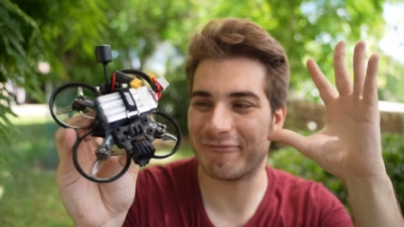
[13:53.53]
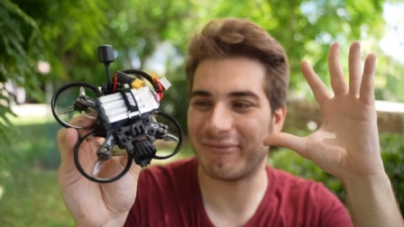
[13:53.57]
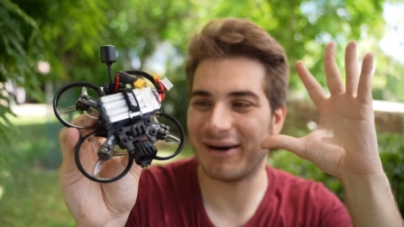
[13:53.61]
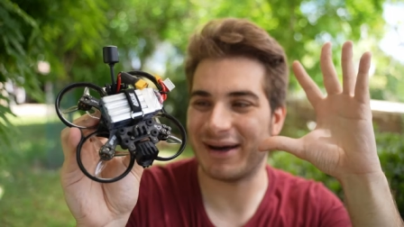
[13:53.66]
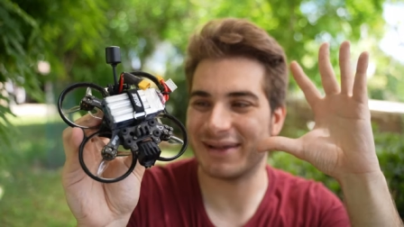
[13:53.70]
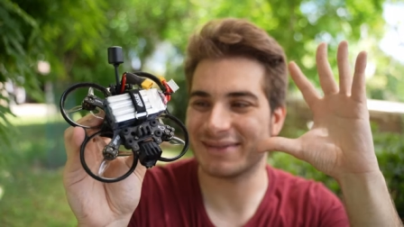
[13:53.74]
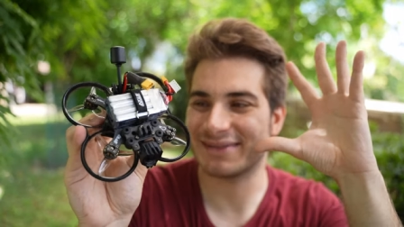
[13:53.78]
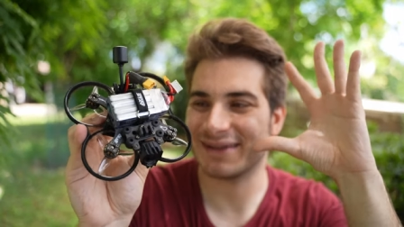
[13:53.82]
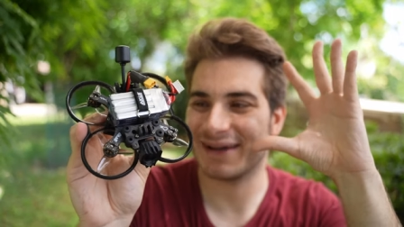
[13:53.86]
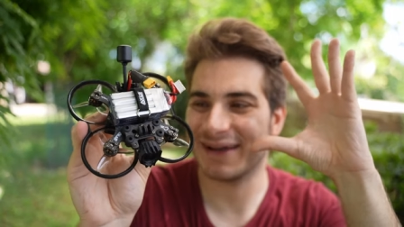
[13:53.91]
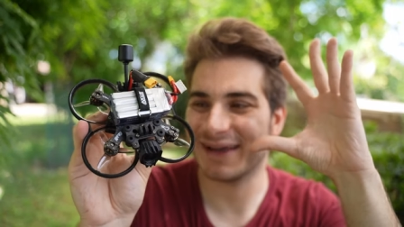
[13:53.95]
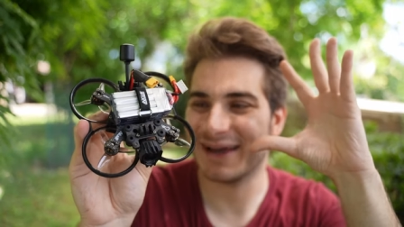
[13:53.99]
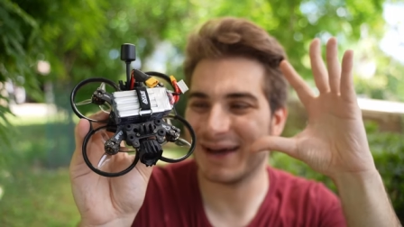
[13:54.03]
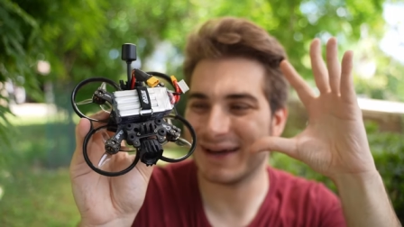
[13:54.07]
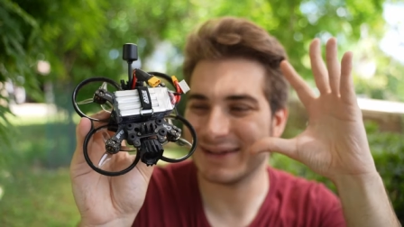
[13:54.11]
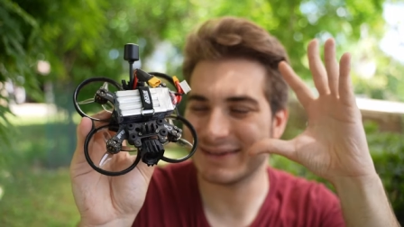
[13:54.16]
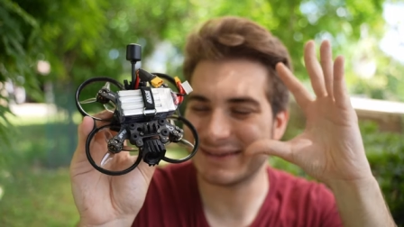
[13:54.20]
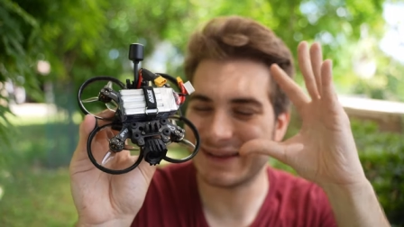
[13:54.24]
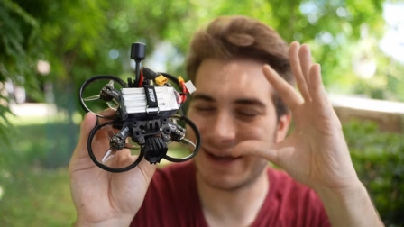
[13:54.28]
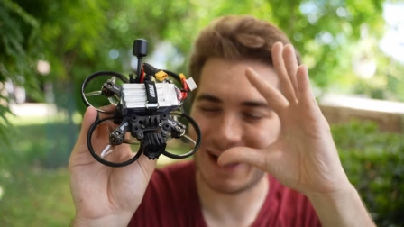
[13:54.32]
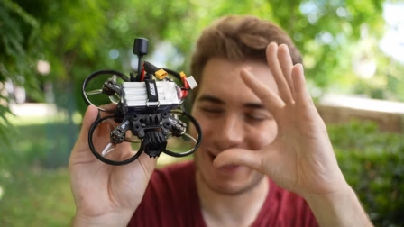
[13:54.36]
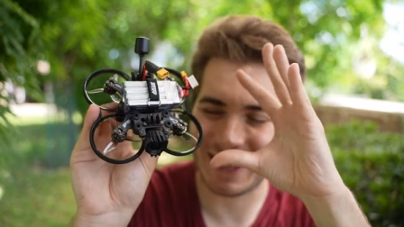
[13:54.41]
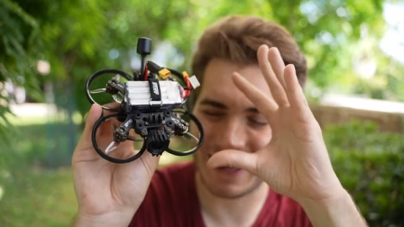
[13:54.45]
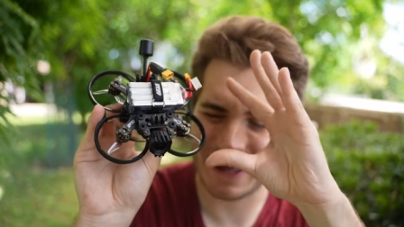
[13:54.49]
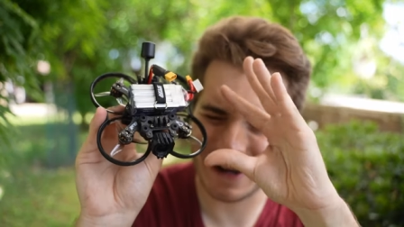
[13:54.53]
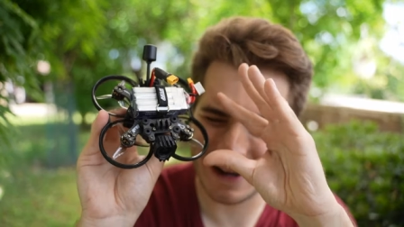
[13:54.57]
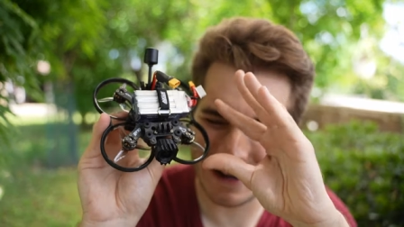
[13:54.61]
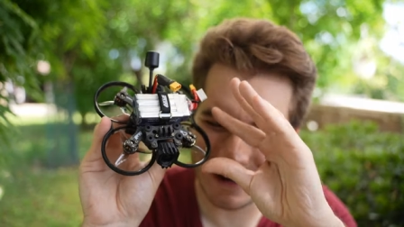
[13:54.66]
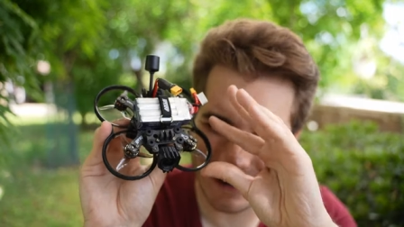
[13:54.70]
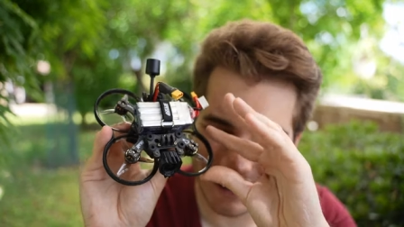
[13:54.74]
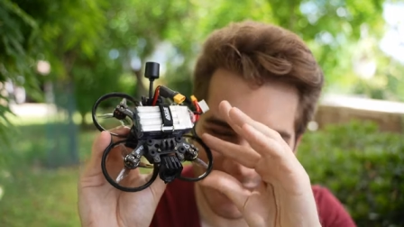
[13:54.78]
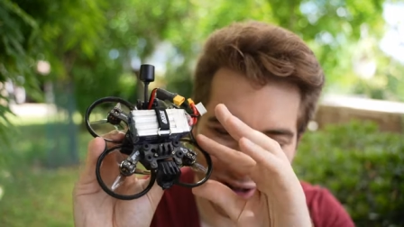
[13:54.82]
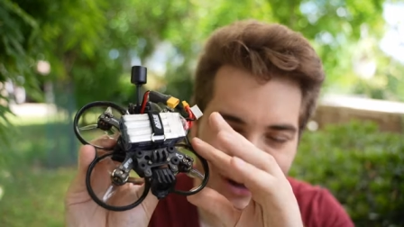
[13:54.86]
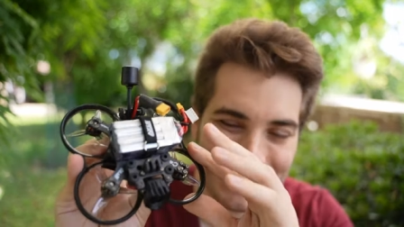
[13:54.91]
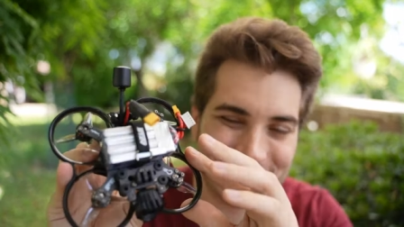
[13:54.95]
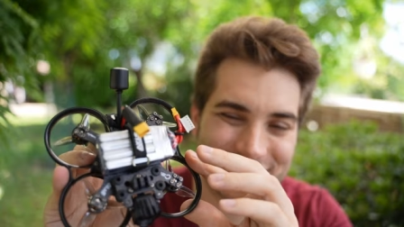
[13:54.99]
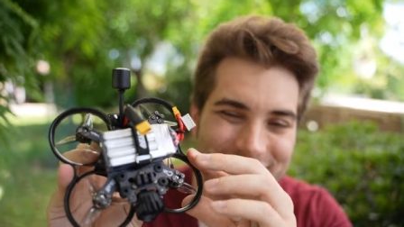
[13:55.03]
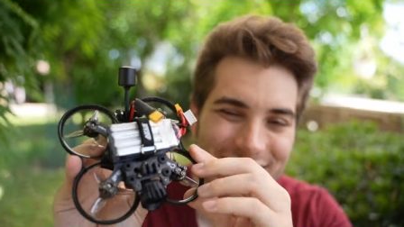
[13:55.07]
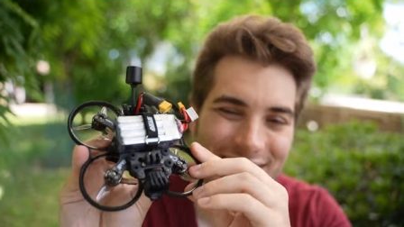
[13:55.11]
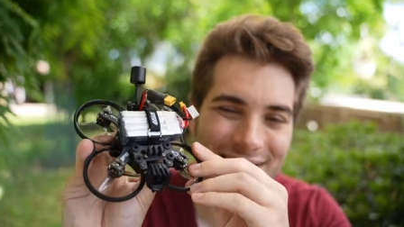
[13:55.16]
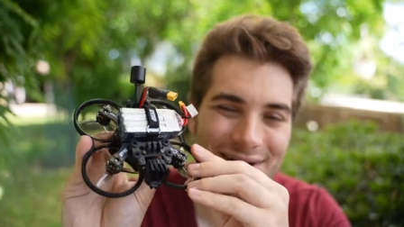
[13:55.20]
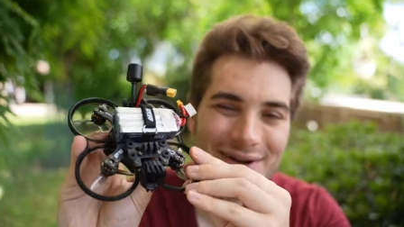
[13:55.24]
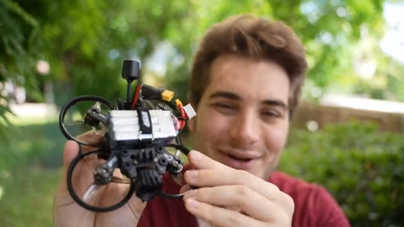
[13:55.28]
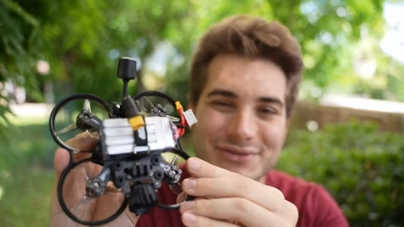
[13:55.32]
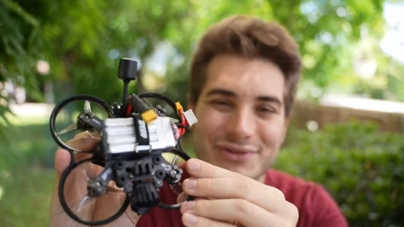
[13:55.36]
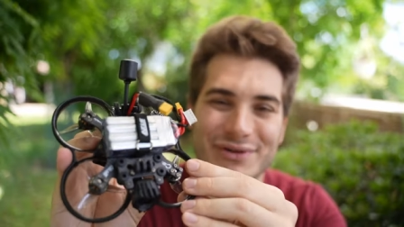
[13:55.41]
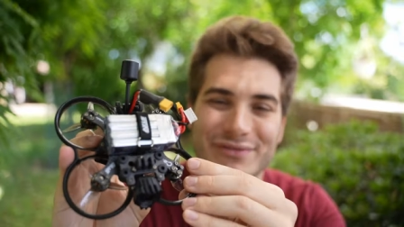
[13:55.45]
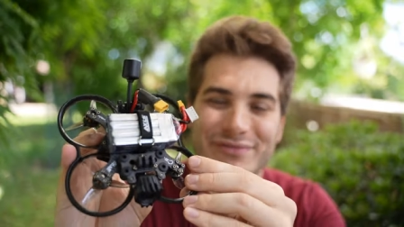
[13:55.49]
but I had a lot, a
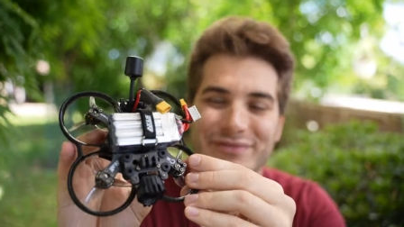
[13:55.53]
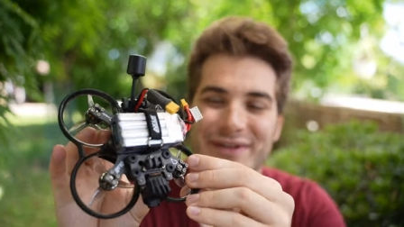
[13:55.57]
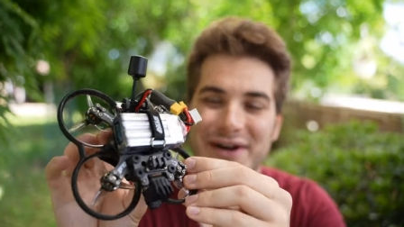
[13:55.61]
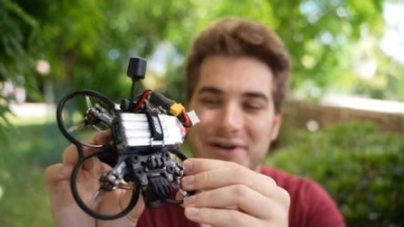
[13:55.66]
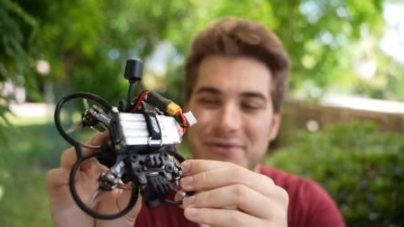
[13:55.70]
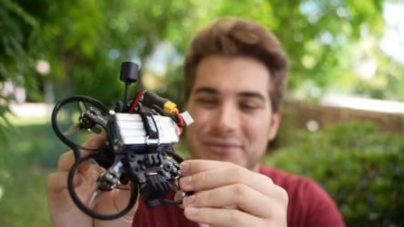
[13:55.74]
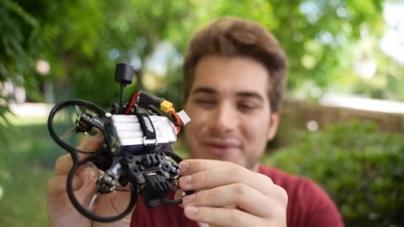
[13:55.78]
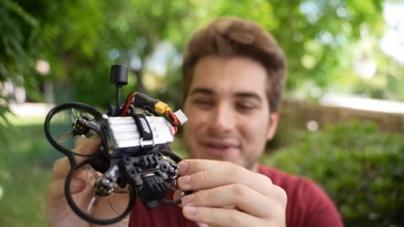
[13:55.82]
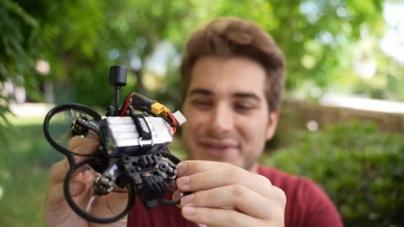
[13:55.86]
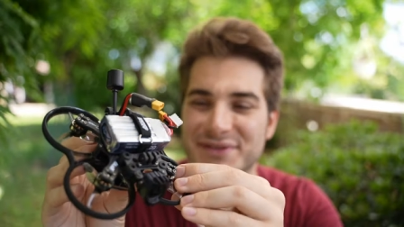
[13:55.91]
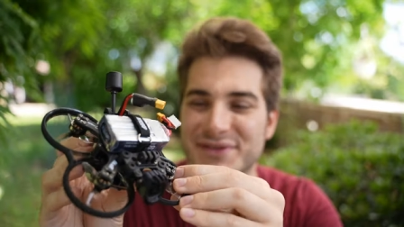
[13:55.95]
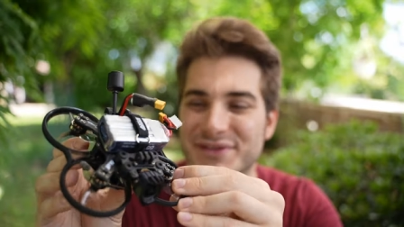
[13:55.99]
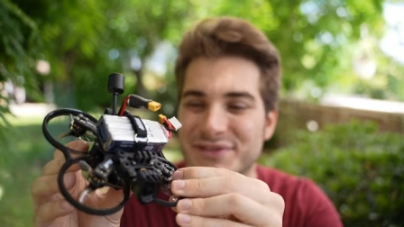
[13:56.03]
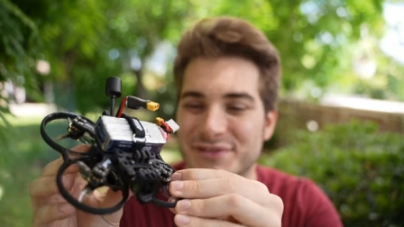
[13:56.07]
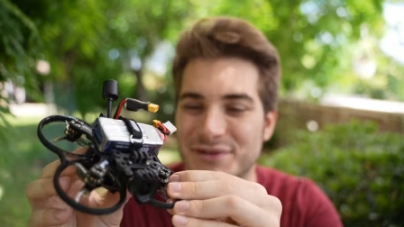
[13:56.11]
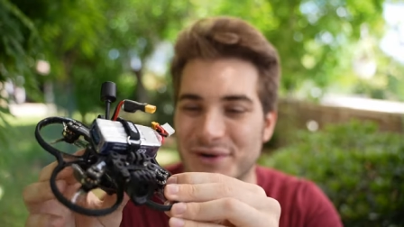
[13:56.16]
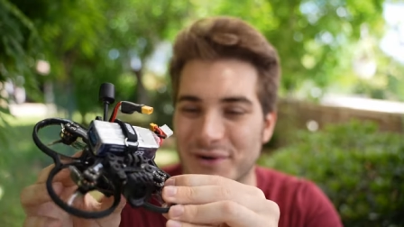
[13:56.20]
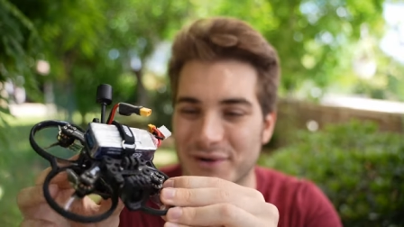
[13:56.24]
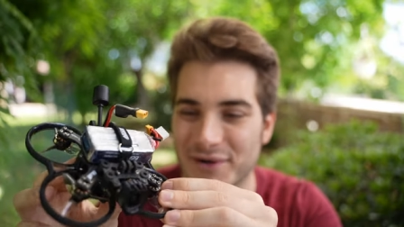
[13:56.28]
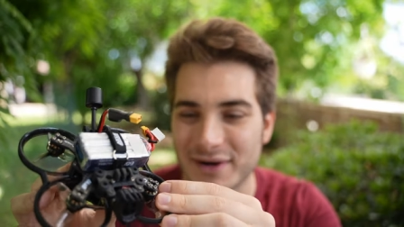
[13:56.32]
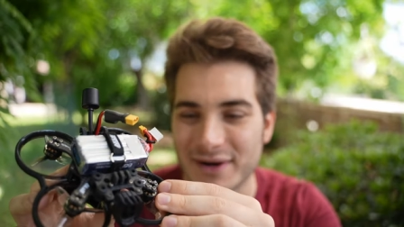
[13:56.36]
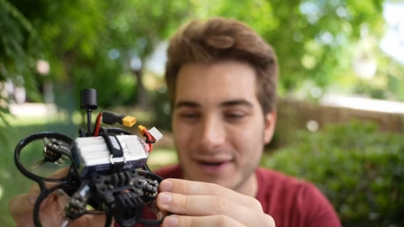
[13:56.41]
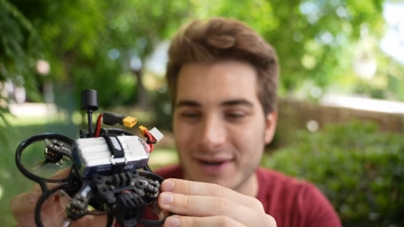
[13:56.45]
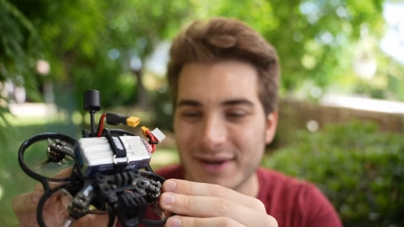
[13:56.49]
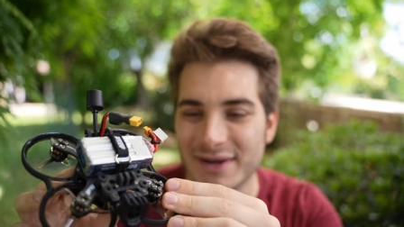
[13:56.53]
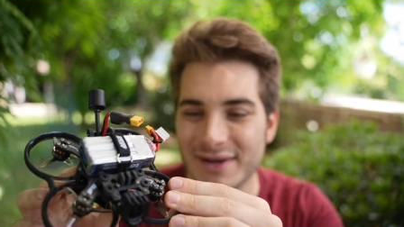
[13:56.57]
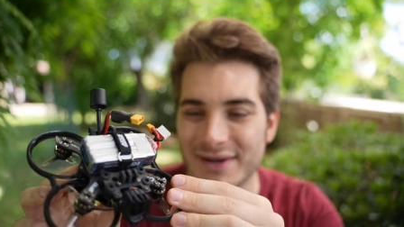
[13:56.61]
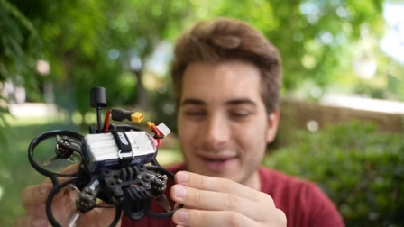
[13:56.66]
lot of fun with this drone.